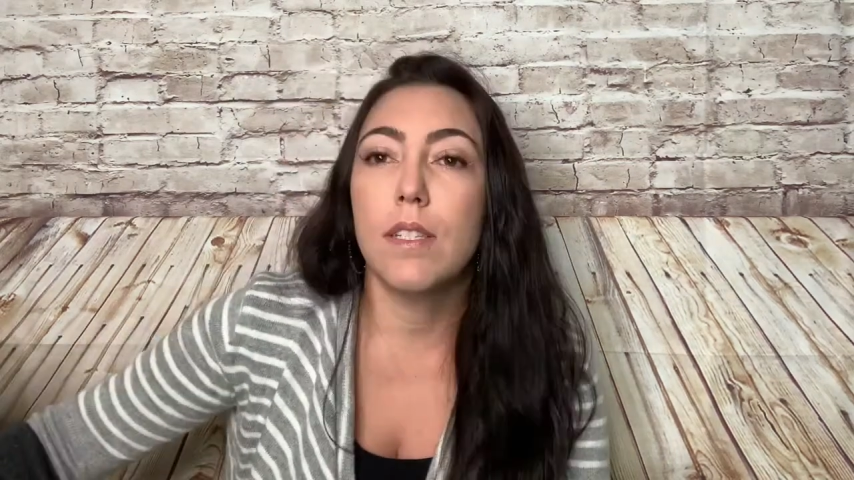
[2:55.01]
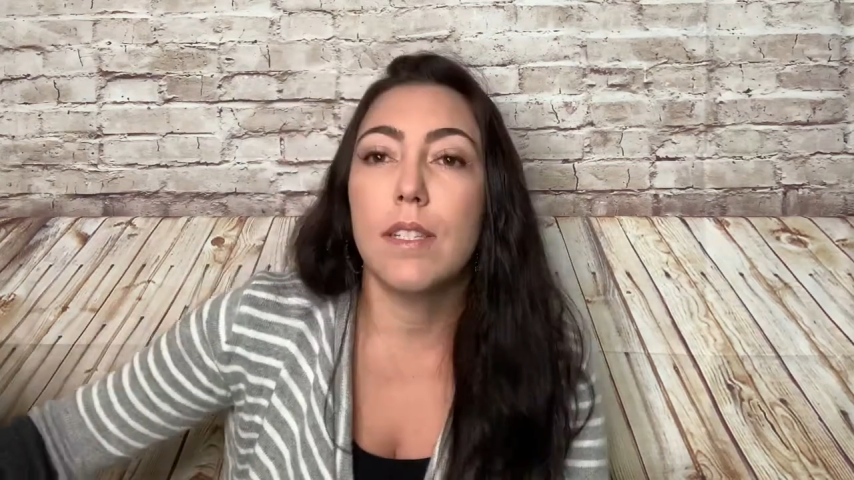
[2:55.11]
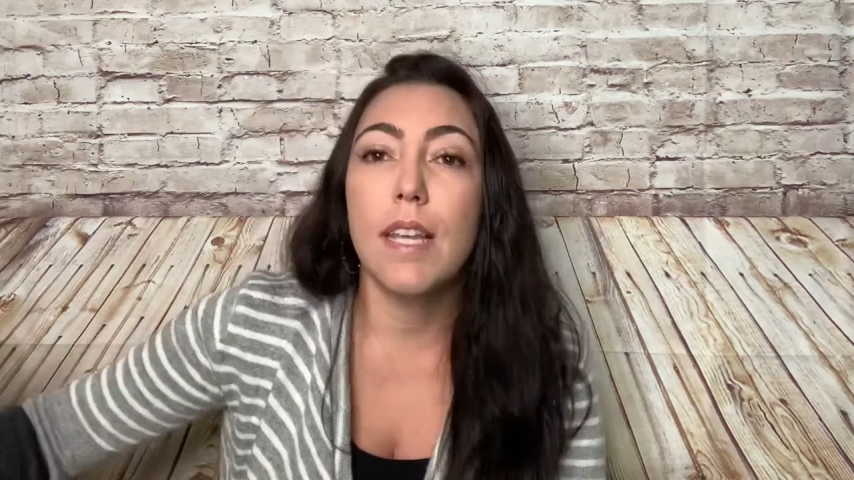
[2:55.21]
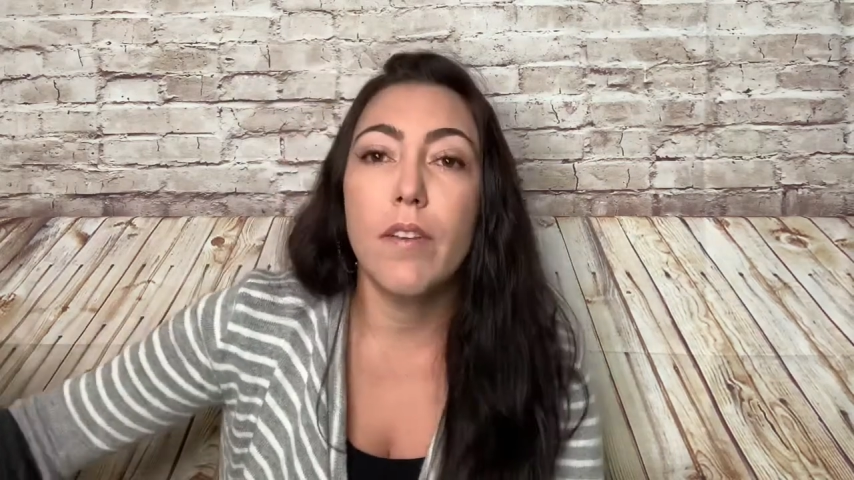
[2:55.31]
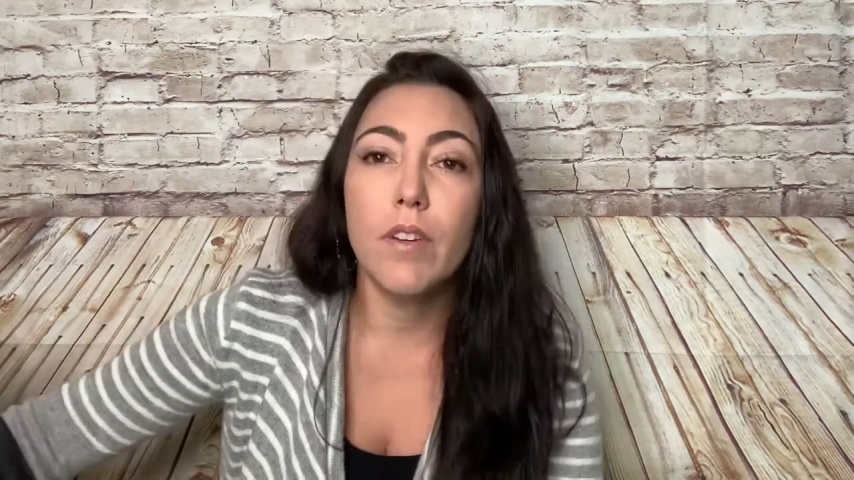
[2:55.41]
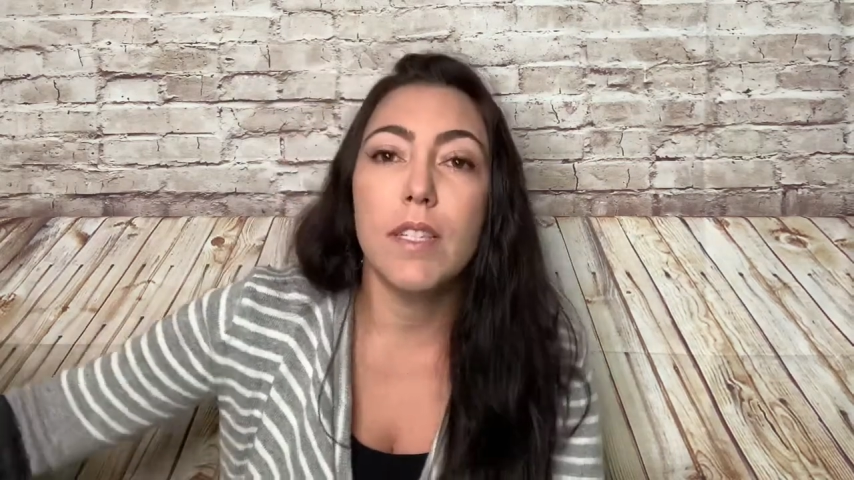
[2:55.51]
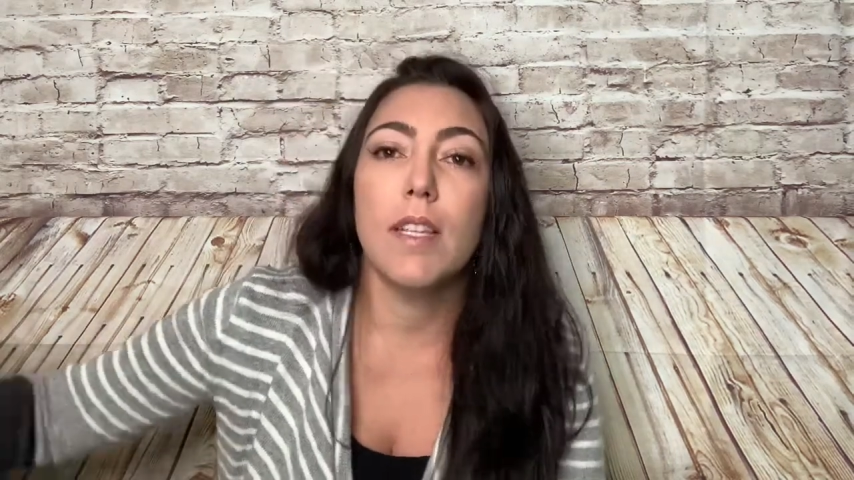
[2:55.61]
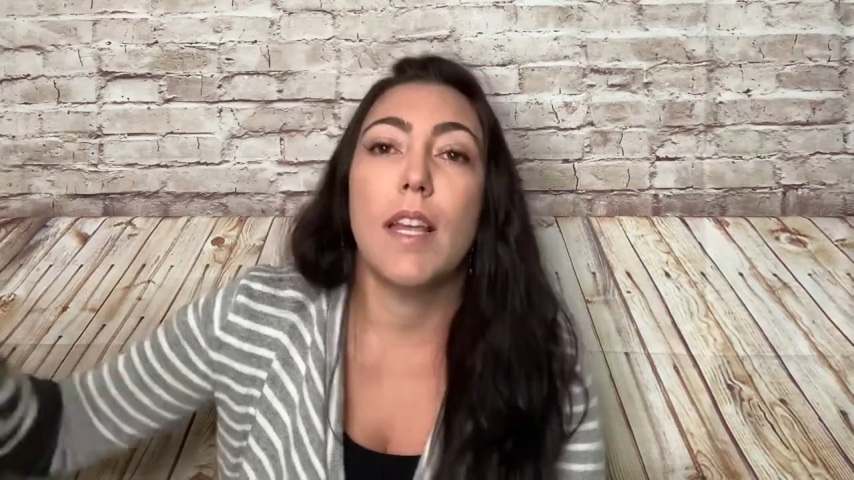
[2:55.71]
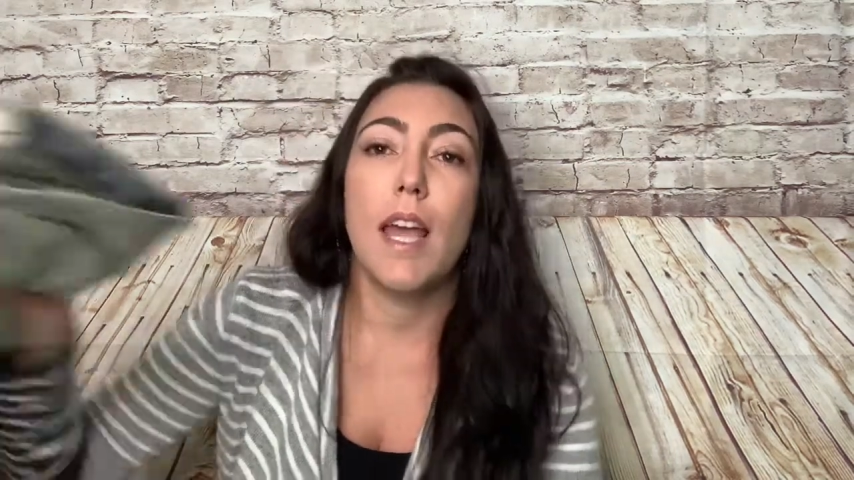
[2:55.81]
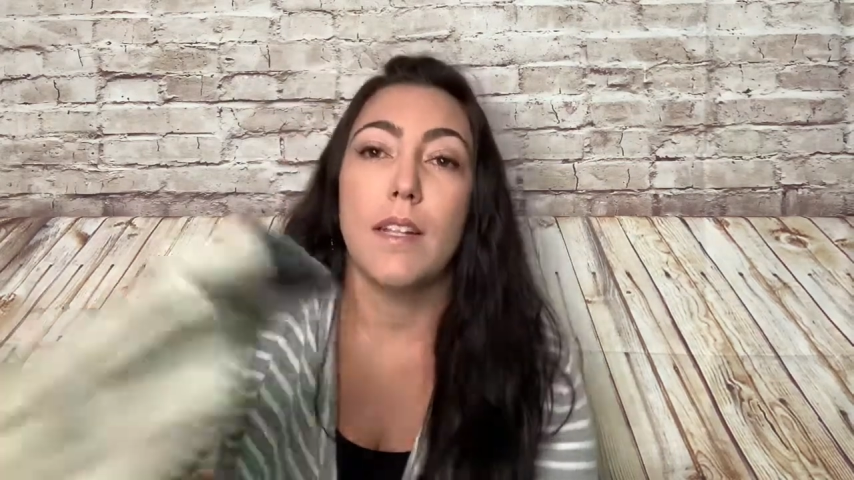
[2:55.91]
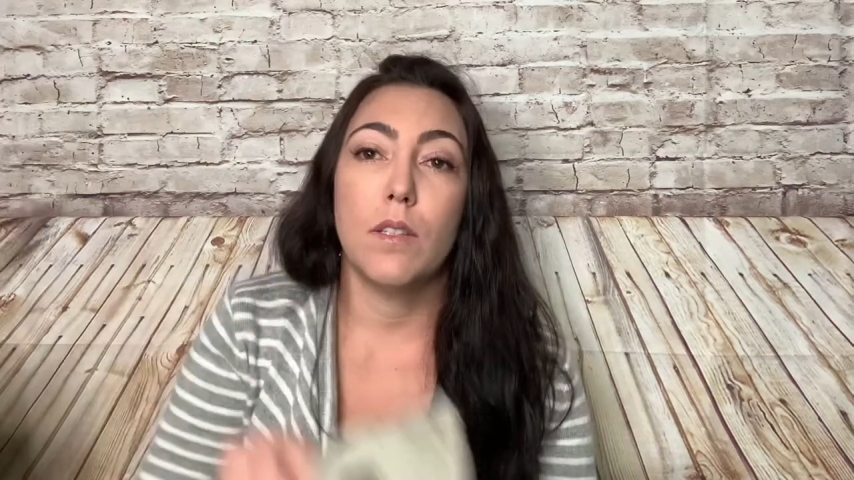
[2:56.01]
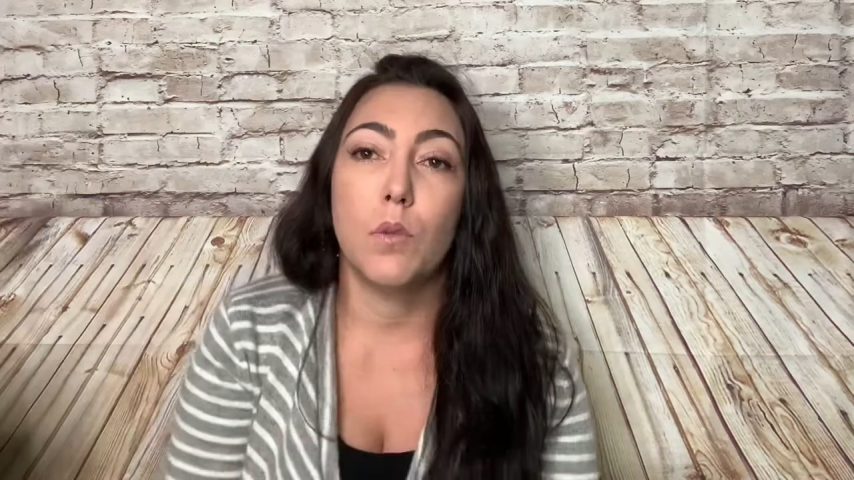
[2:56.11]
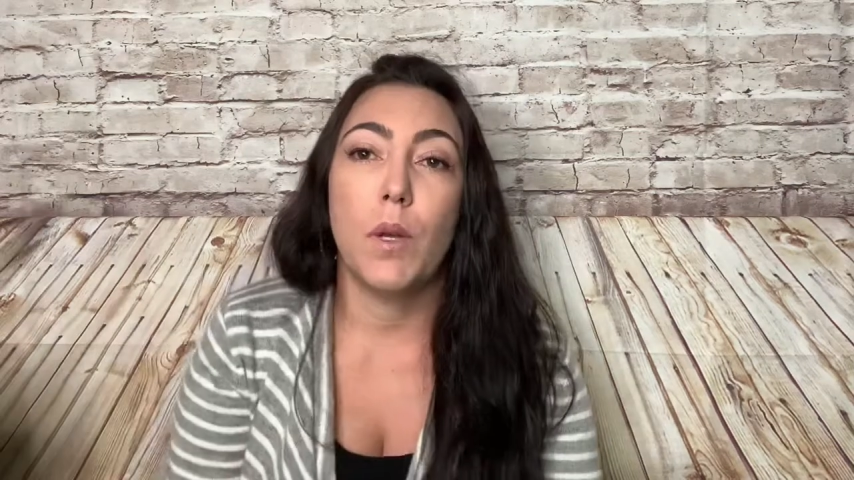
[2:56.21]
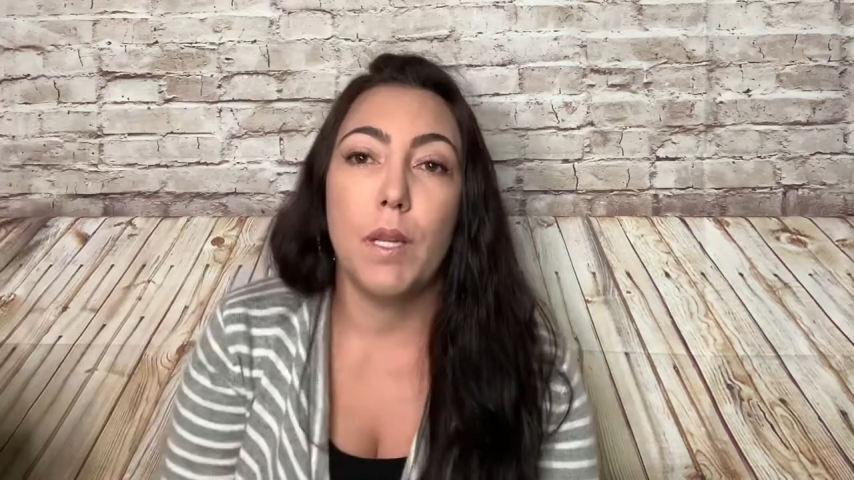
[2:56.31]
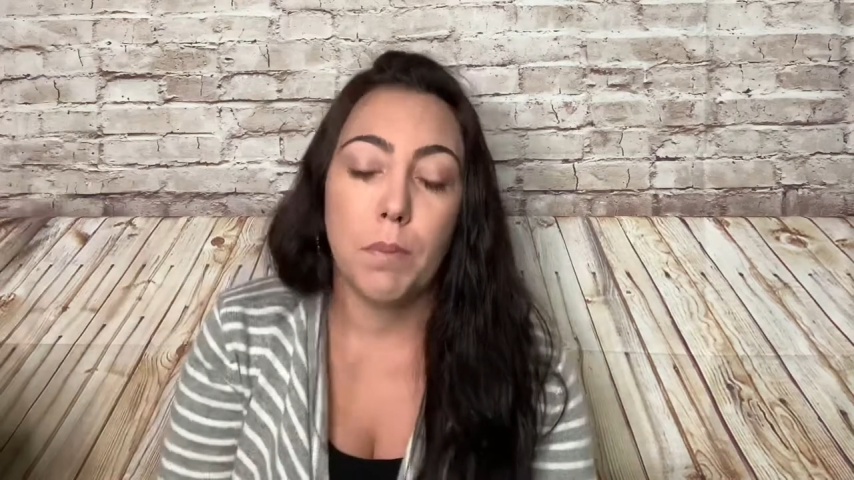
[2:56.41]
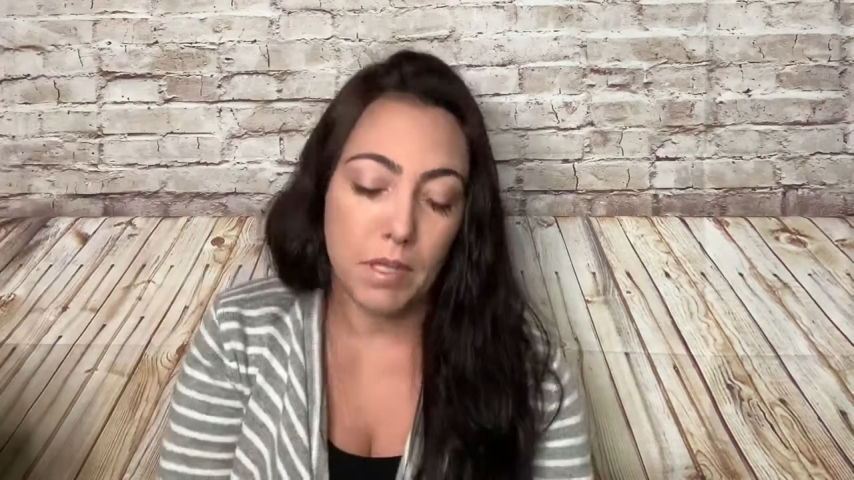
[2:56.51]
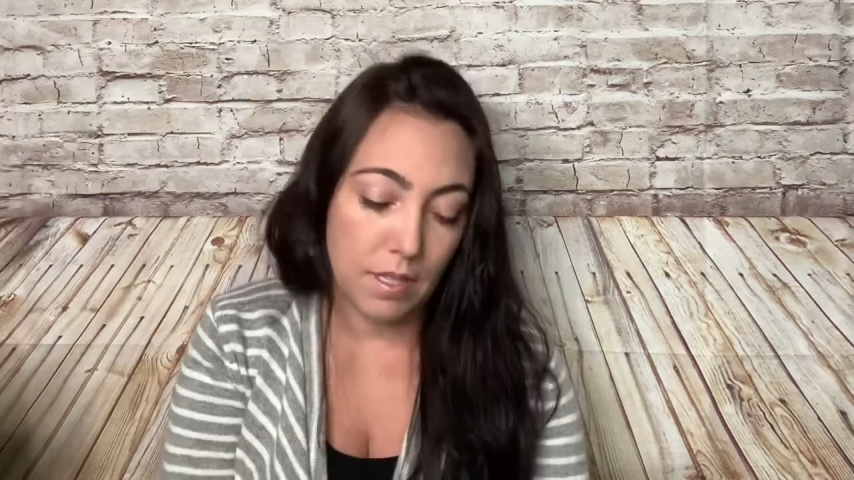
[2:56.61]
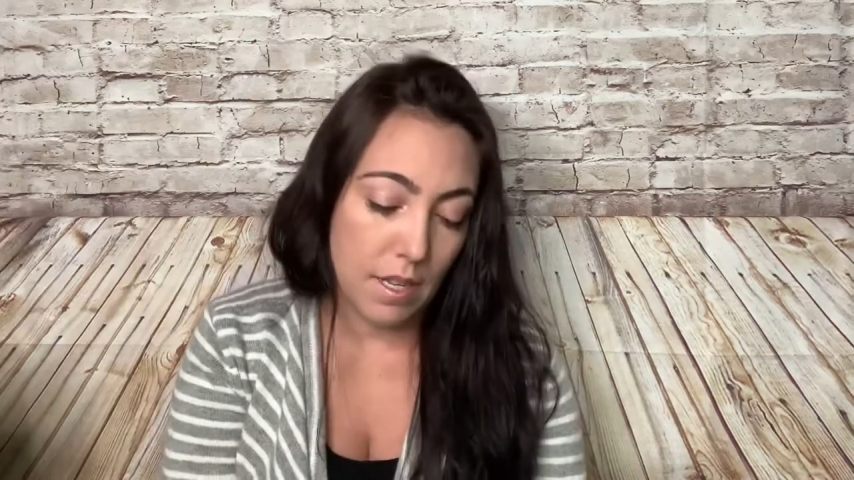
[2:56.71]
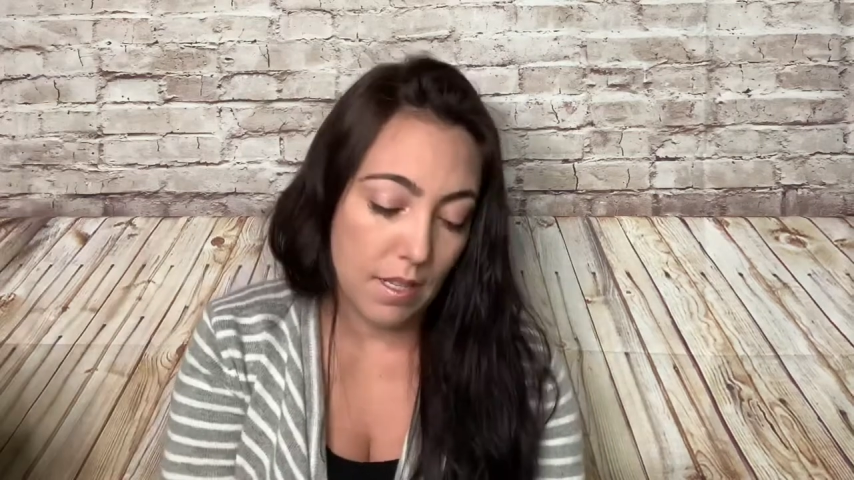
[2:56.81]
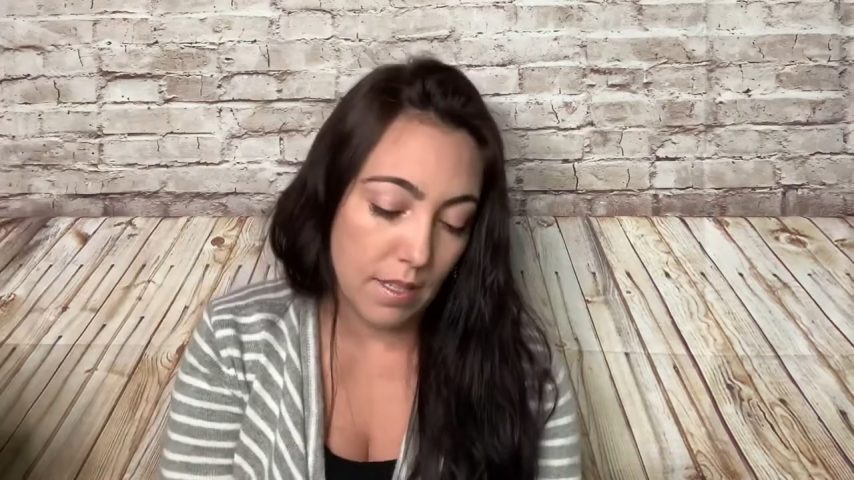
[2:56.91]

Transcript: Savers and get a 20%